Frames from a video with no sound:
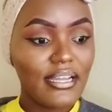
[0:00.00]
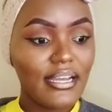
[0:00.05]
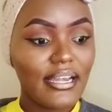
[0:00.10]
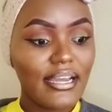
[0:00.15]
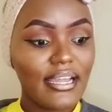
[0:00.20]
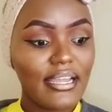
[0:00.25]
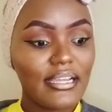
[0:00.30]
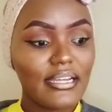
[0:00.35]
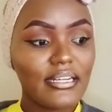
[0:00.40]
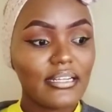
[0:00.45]

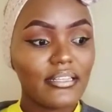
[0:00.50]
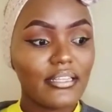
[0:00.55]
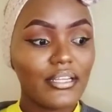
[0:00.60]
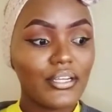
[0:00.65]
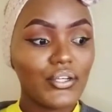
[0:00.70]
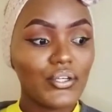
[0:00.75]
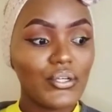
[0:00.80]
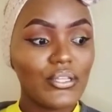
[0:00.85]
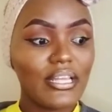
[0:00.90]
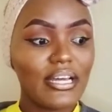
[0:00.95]
like they
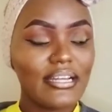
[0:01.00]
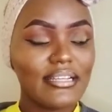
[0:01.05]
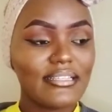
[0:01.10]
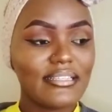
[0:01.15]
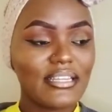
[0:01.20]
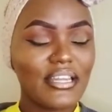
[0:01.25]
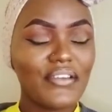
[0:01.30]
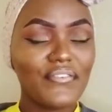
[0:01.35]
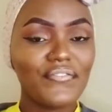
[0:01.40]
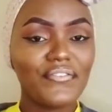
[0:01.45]
know that
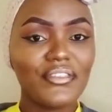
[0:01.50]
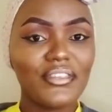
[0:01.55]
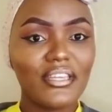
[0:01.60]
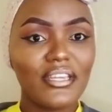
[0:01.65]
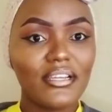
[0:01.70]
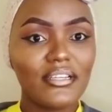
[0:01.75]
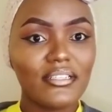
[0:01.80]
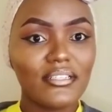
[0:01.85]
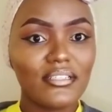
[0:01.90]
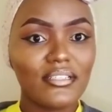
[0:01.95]

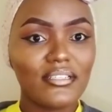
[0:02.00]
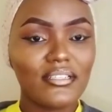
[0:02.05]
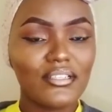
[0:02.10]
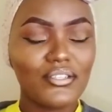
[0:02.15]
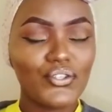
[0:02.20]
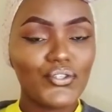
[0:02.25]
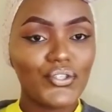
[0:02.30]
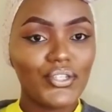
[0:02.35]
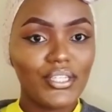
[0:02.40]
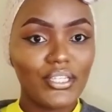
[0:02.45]
everything
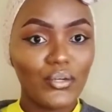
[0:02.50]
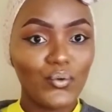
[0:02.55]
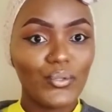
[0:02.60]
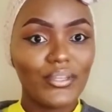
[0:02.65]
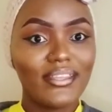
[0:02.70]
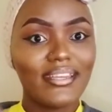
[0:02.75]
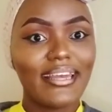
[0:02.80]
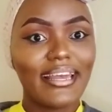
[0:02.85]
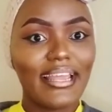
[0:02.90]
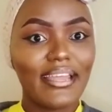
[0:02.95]
to deal
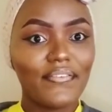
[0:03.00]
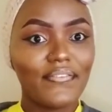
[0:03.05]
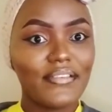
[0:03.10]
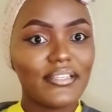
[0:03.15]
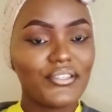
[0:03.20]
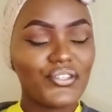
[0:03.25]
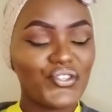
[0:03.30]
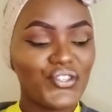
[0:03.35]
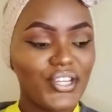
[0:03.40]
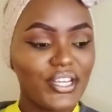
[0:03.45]
with life
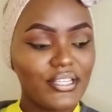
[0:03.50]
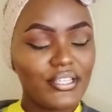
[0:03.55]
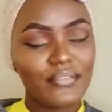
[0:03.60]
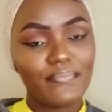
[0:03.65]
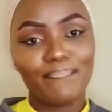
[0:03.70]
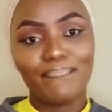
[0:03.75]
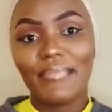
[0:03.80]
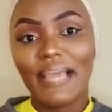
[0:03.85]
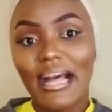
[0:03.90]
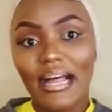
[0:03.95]
is just
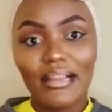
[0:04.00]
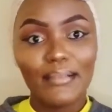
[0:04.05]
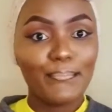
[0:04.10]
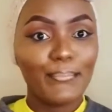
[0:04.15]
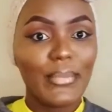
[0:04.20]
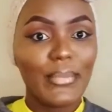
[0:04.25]
male.